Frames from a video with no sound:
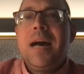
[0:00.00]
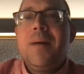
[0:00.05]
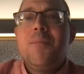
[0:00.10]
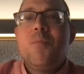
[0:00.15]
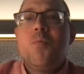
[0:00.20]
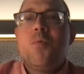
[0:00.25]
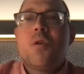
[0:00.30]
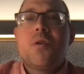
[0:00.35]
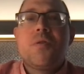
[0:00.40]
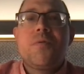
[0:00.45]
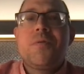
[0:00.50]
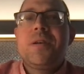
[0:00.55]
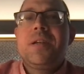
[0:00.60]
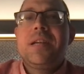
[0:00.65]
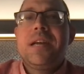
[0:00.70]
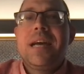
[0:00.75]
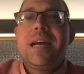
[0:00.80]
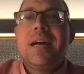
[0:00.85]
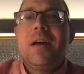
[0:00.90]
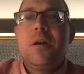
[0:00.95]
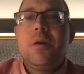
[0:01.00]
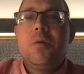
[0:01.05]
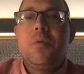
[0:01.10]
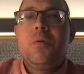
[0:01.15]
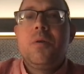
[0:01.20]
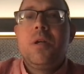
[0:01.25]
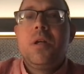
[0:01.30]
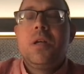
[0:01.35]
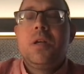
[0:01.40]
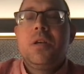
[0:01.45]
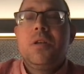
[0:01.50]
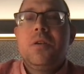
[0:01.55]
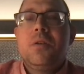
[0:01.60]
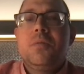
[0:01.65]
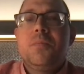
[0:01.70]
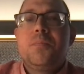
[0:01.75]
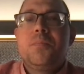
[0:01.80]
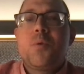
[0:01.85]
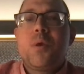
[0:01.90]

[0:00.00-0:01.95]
I'm worried how, you know,